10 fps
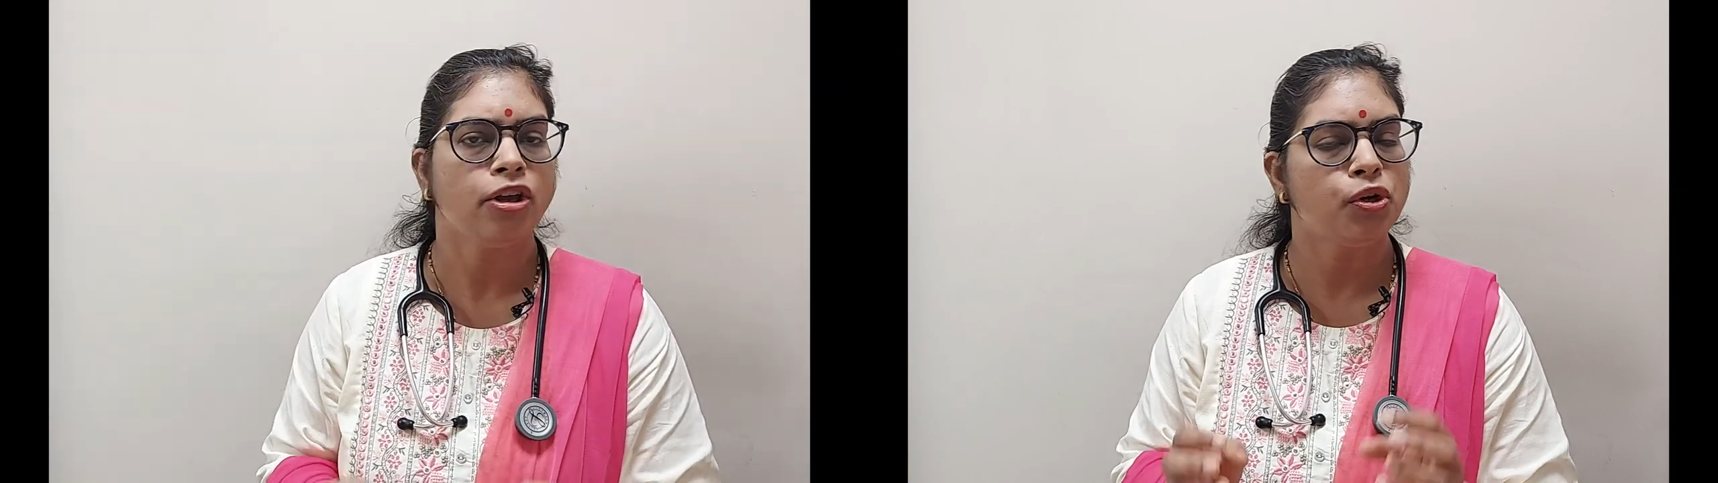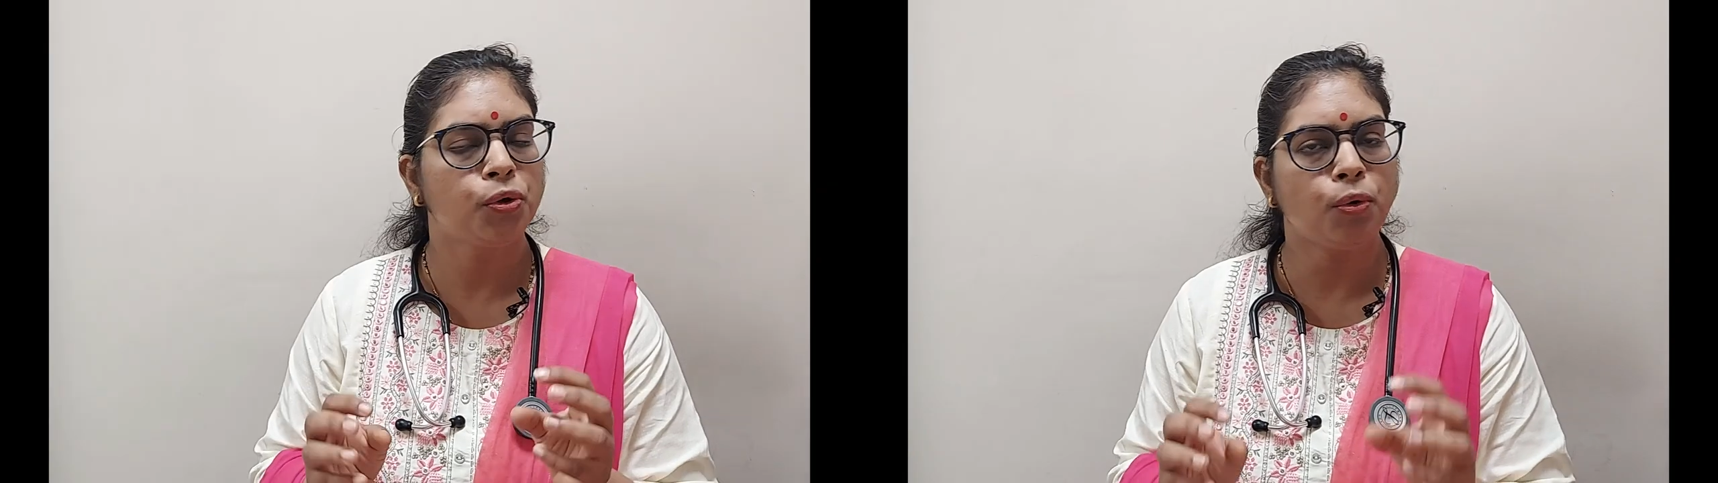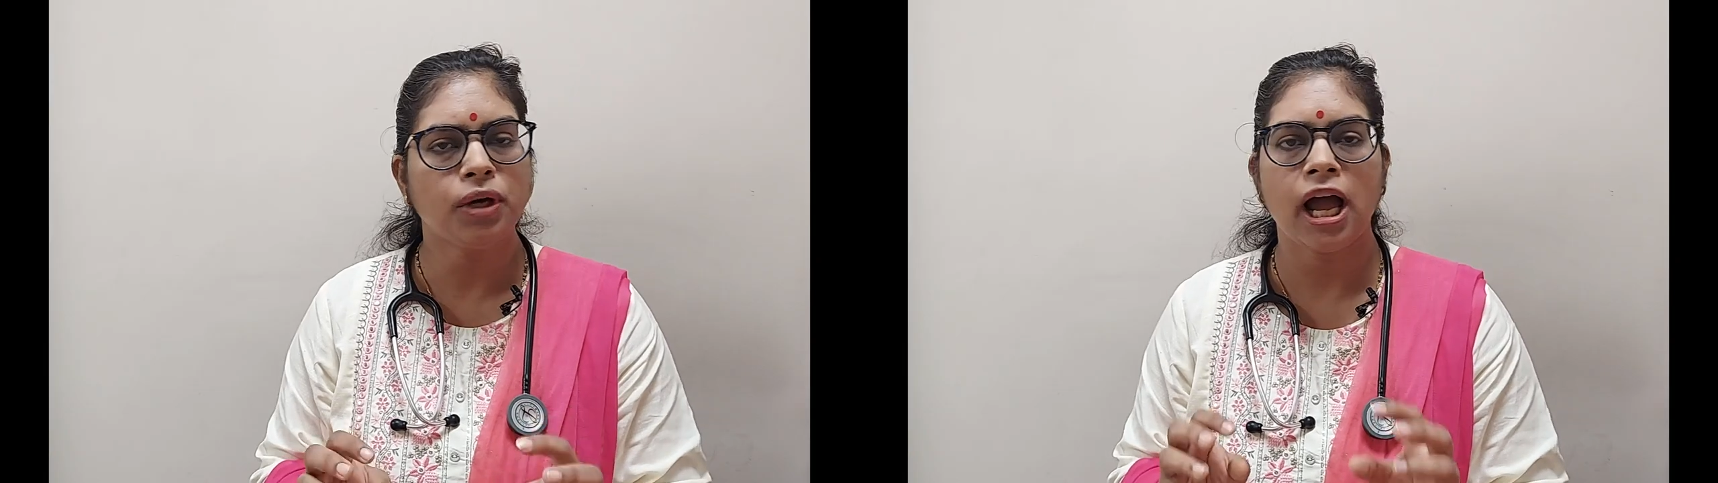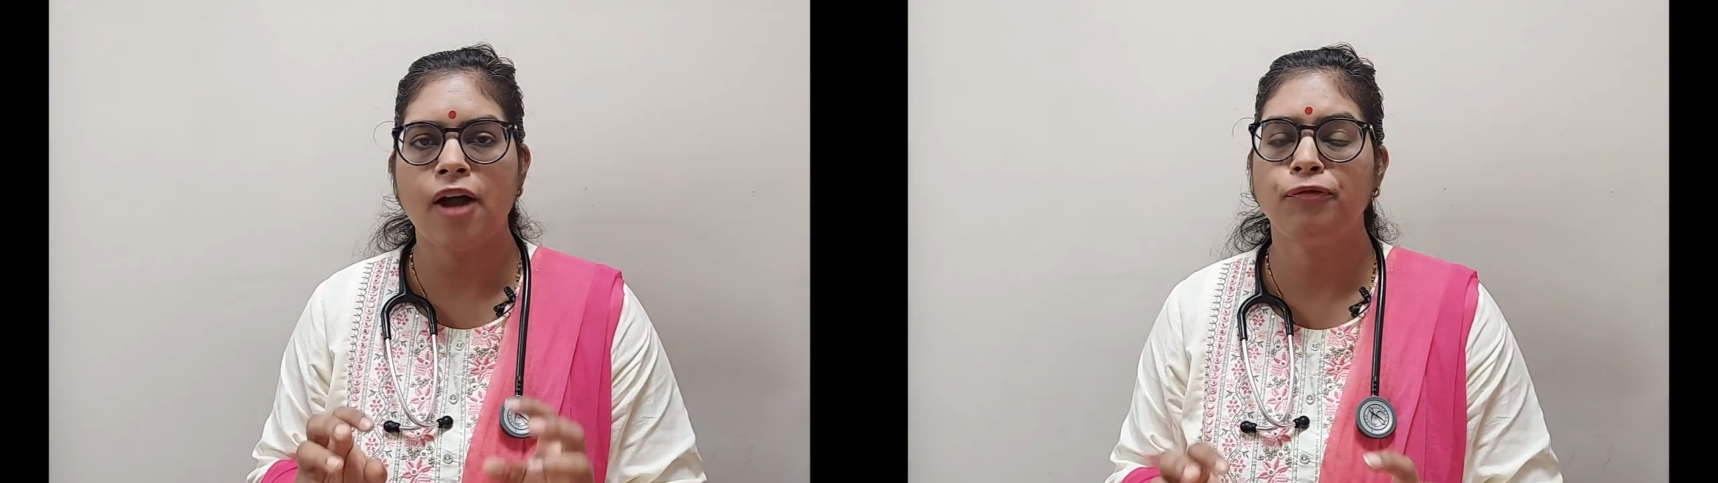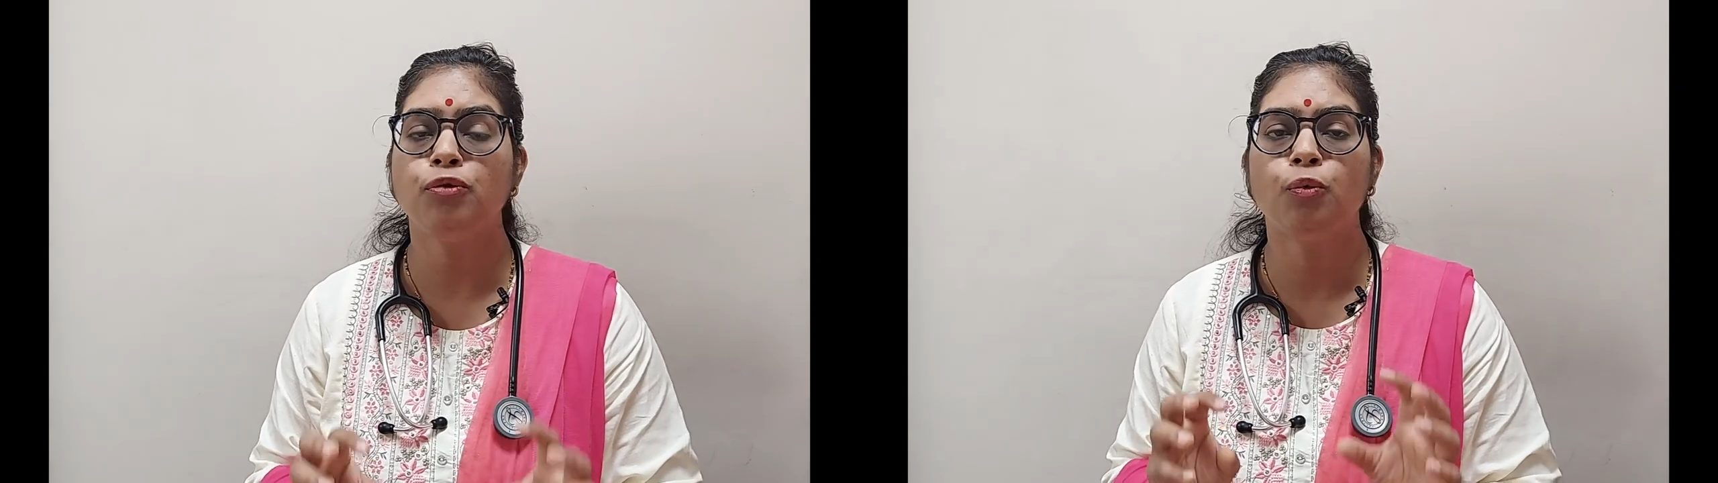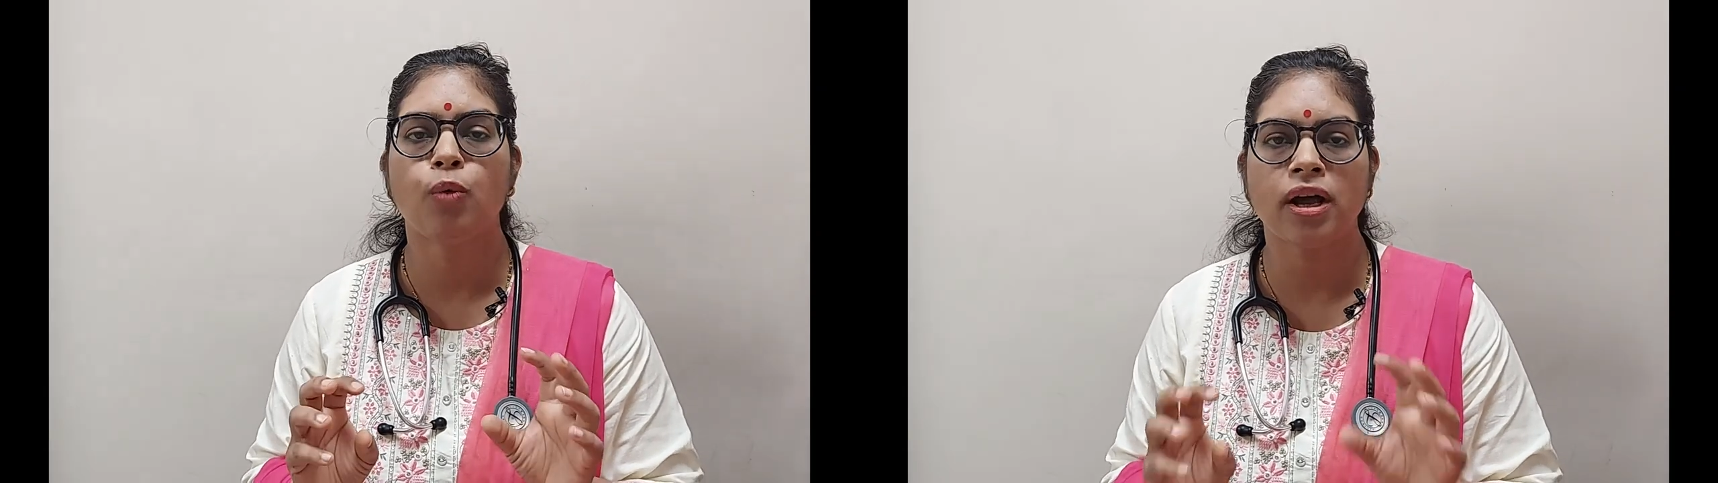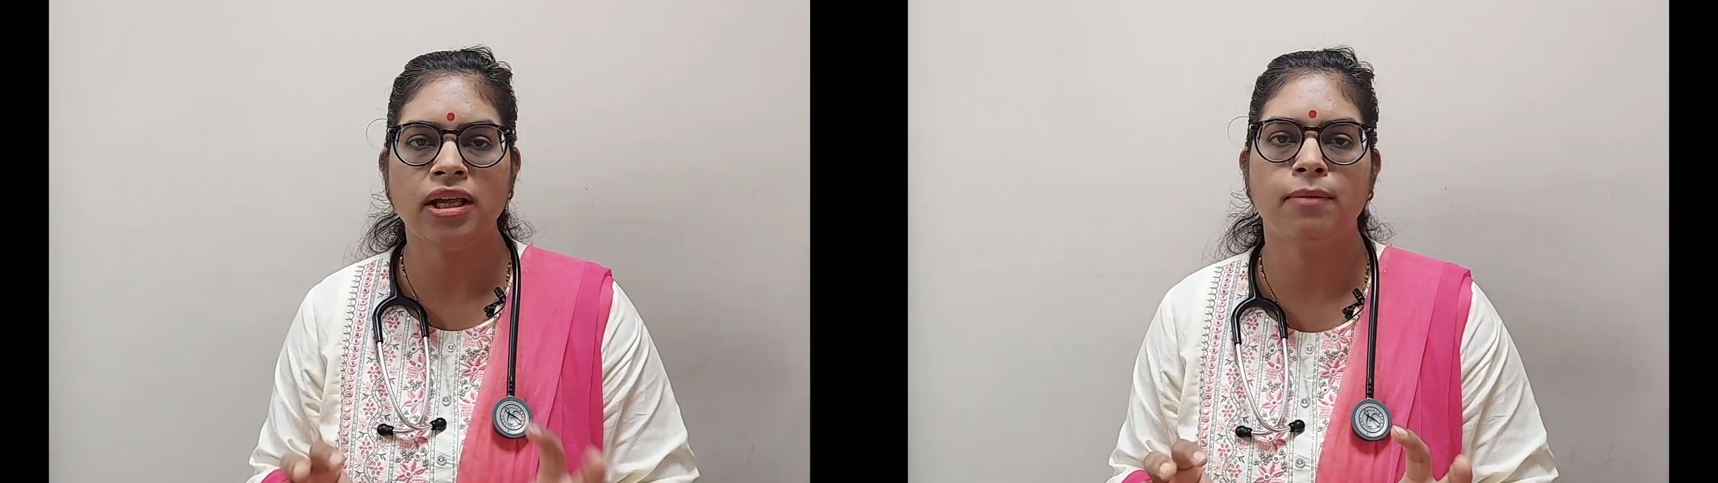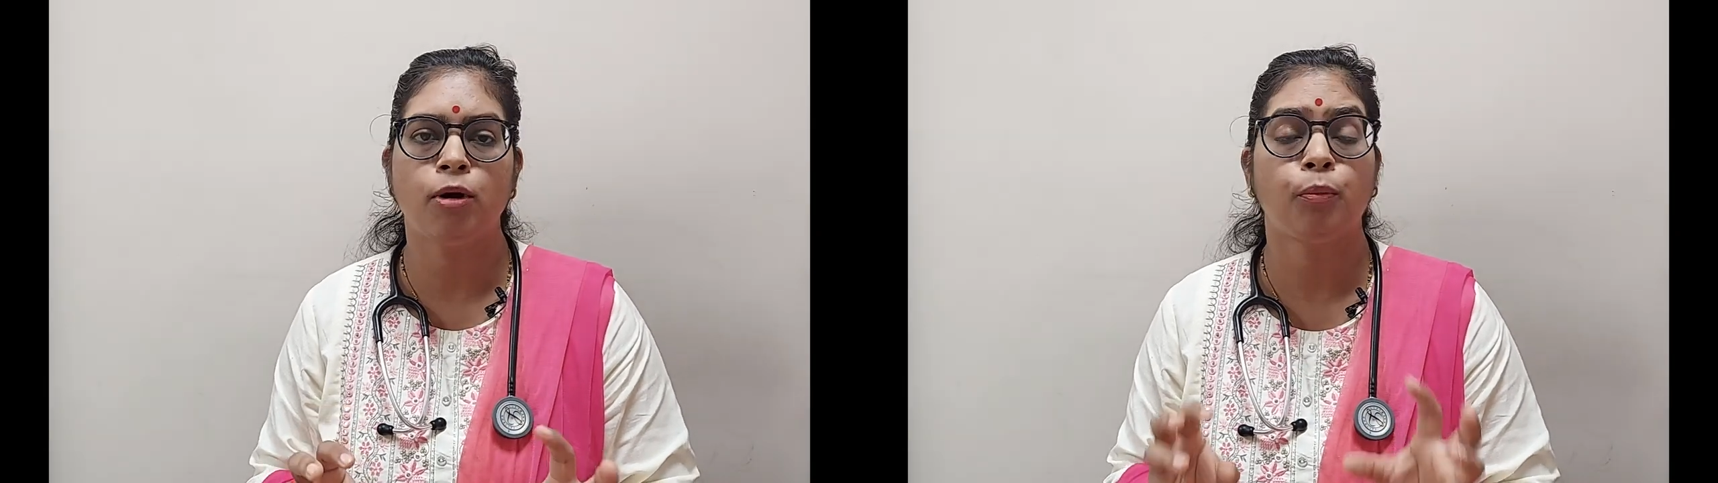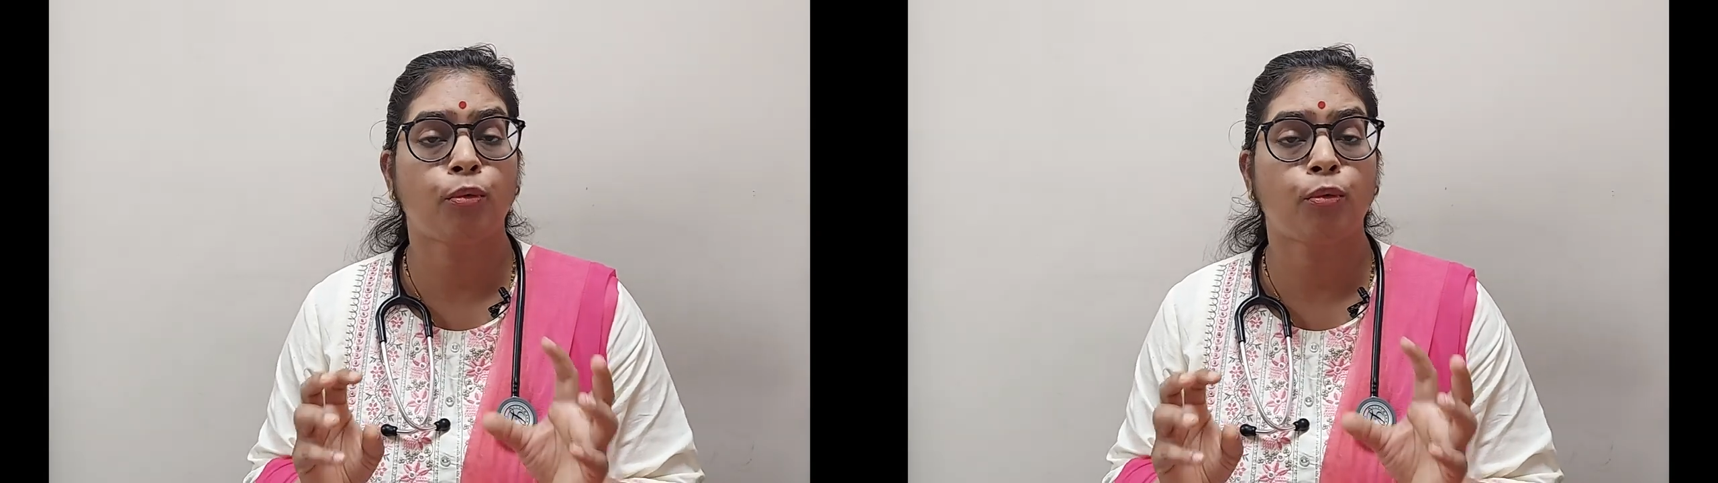You don't have to worry about